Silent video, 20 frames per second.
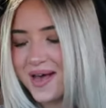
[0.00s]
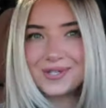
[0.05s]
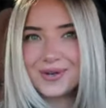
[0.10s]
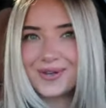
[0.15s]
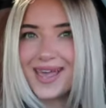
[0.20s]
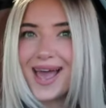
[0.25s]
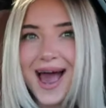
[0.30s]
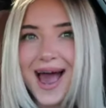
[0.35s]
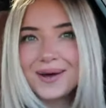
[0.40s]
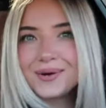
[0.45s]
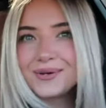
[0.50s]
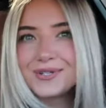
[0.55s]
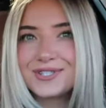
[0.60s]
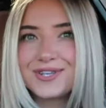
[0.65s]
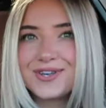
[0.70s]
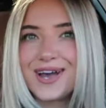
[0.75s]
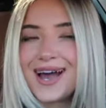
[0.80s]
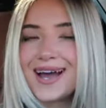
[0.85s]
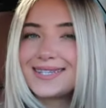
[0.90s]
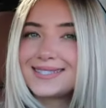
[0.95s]
So yeah, I will
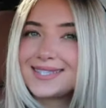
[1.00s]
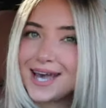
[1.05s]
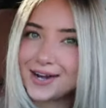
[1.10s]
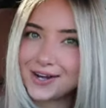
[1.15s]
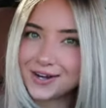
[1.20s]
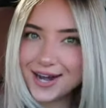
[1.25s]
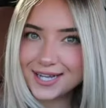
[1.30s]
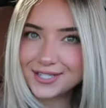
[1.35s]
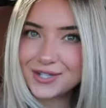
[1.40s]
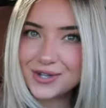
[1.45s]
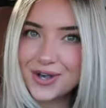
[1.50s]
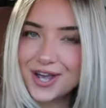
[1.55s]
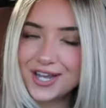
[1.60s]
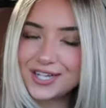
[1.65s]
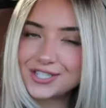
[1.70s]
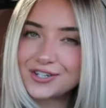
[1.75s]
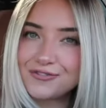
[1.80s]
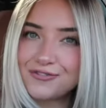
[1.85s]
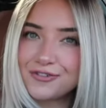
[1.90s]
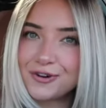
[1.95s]
see you guys at our next
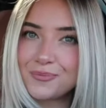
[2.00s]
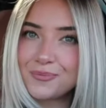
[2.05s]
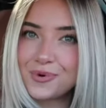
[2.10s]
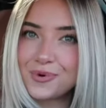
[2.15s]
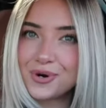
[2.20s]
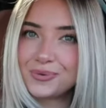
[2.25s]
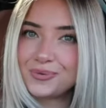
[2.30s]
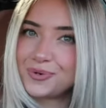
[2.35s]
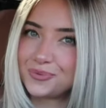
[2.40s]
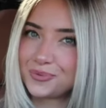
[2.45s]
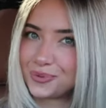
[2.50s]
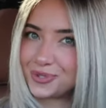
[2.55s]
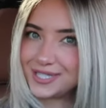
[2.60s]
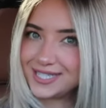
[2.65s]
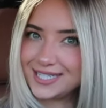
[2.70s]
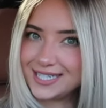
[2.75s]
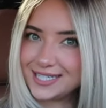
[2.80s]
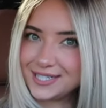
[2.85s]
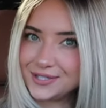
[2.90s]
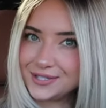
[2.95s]
location for more
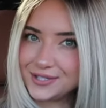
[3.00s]
reward